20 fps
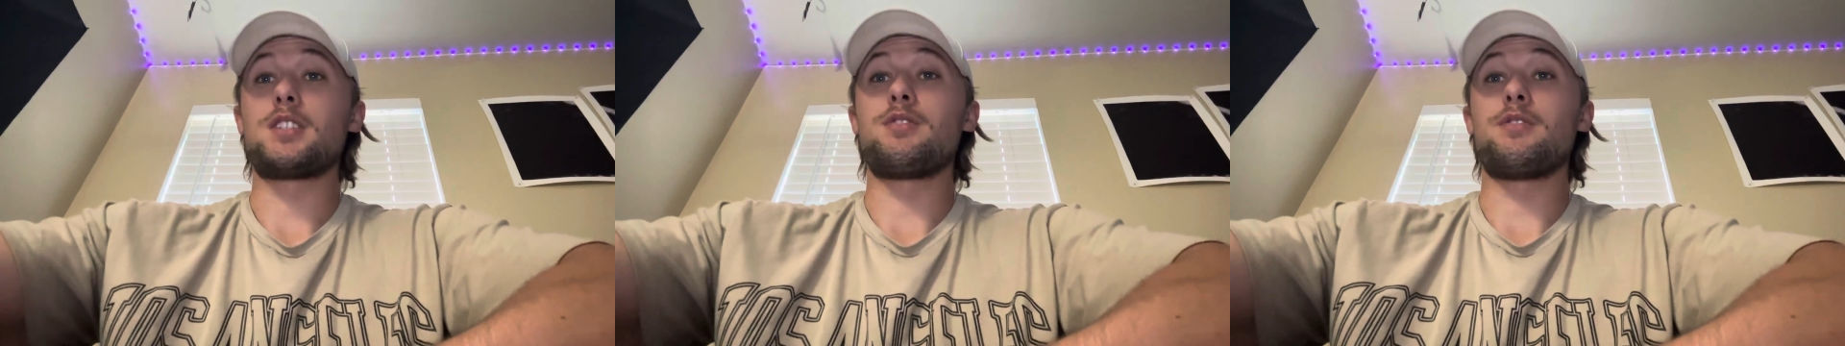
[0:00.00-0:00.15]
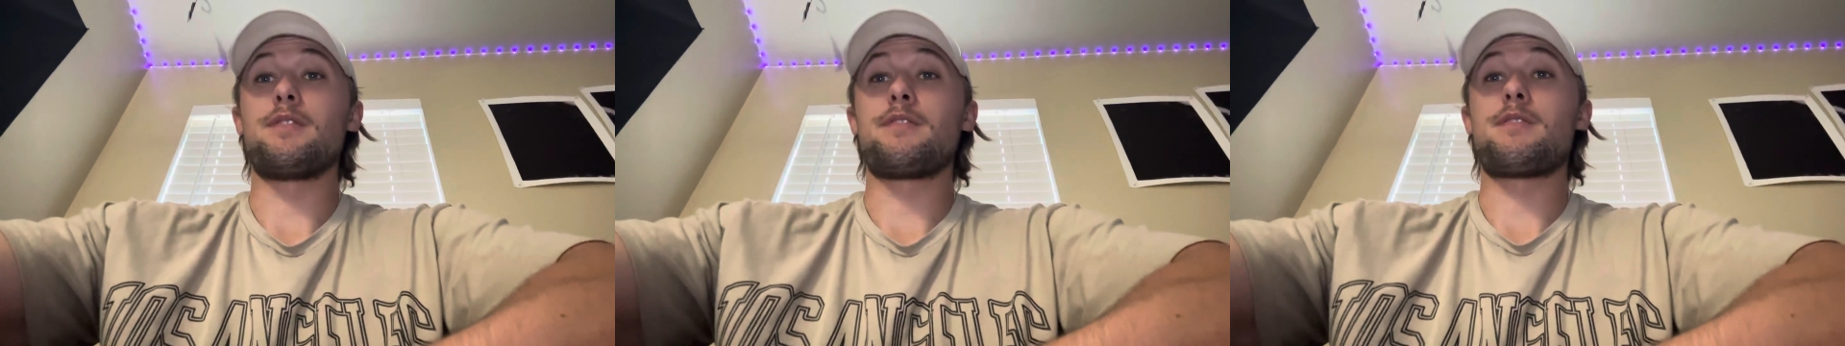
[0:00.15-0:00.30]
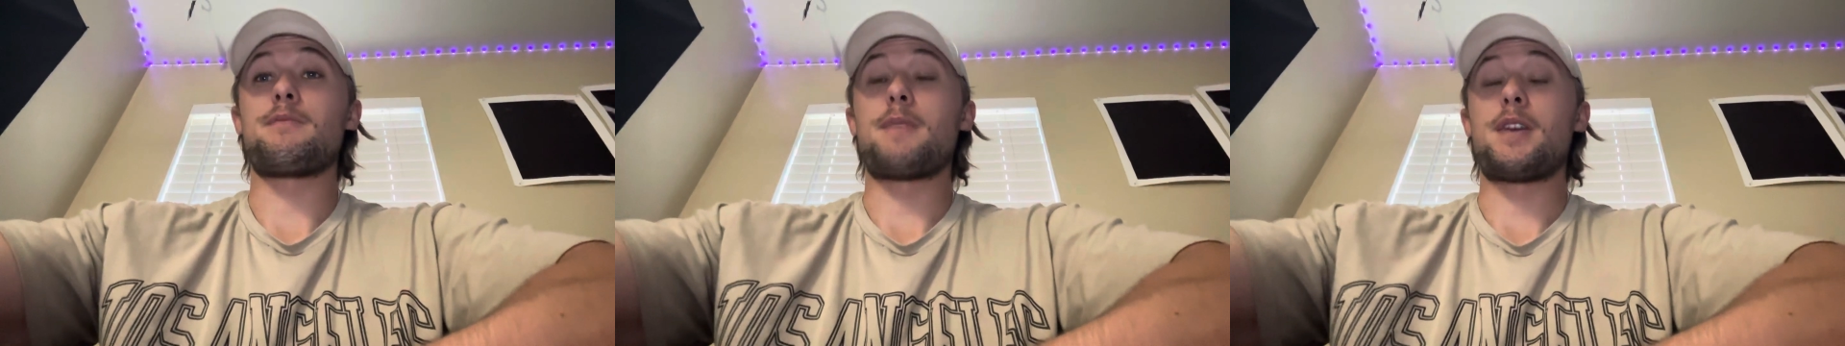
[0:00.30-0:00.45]
new
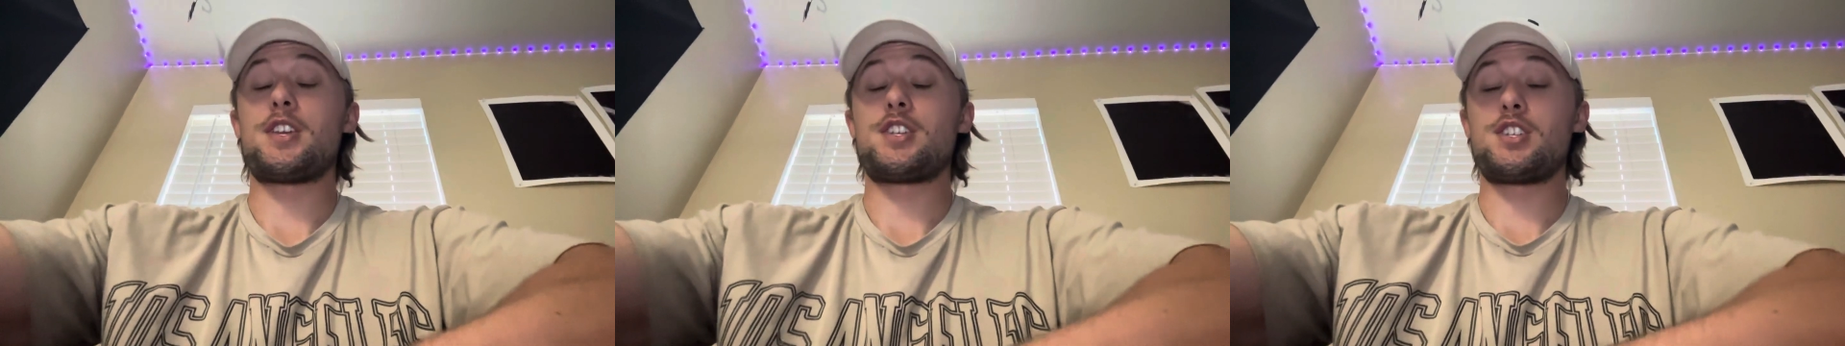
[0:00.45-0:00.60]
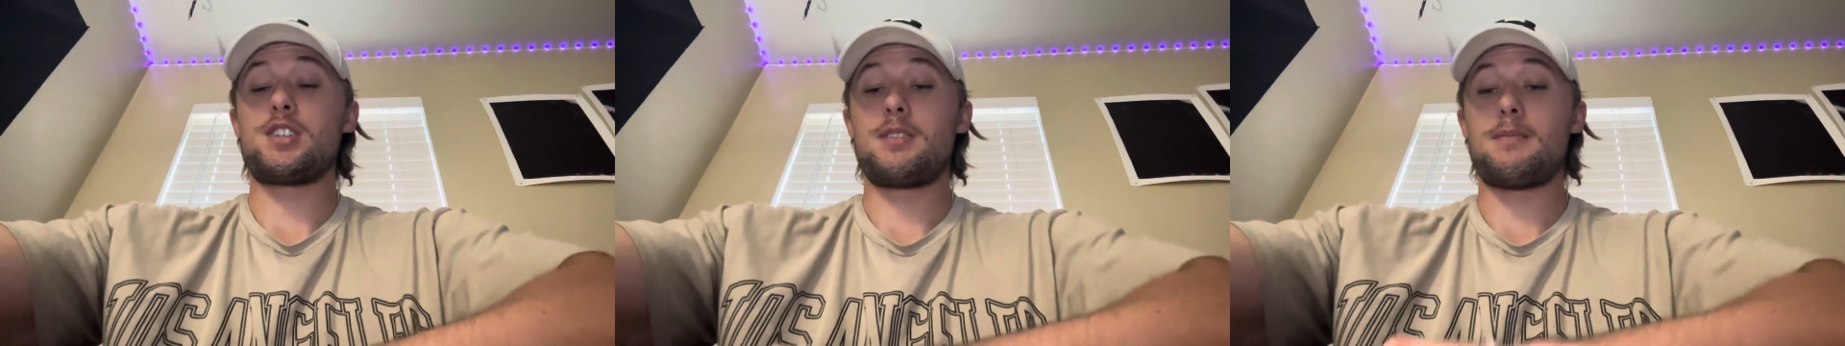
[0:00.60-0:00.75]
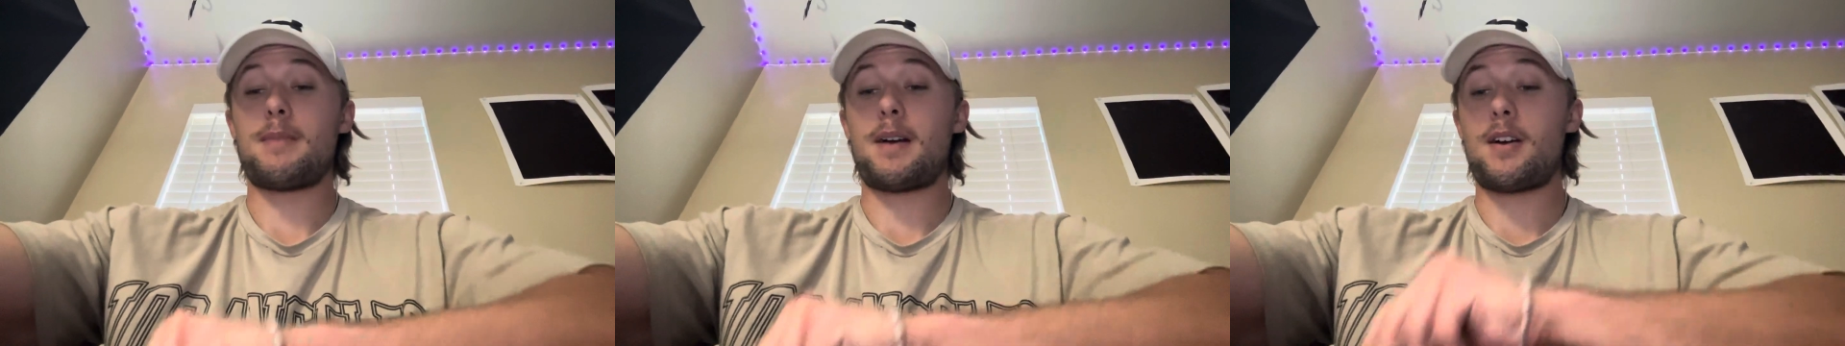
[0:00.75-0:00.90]

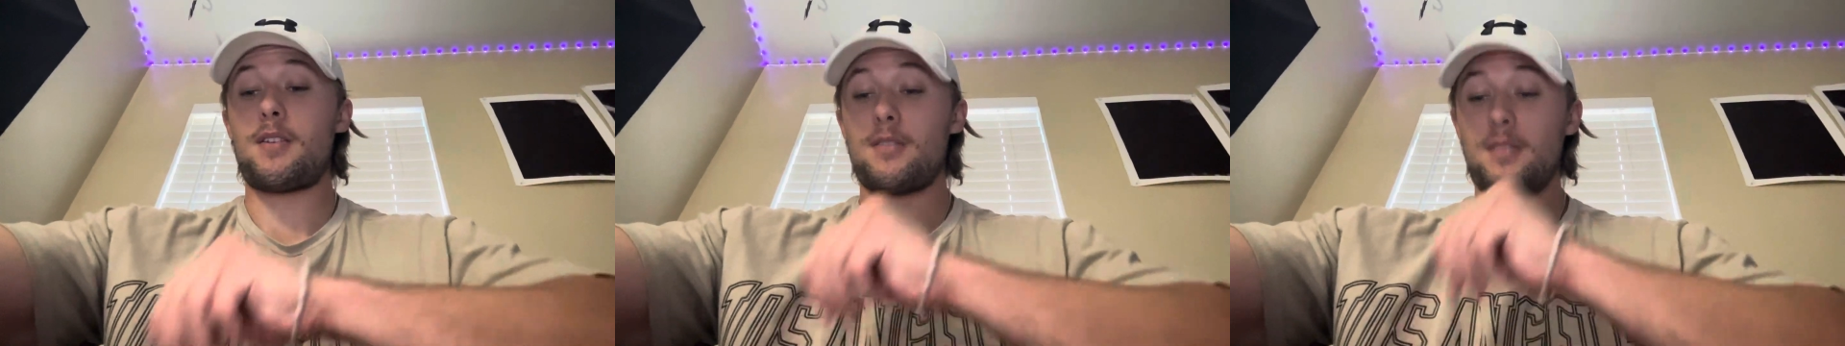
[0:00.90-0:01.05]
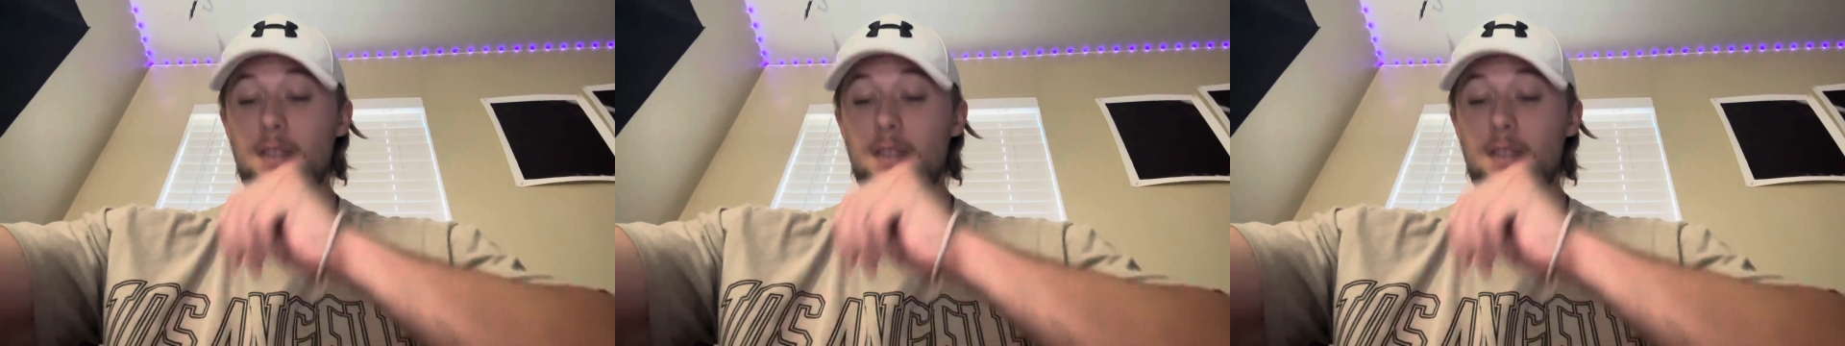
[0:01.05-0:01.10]
information about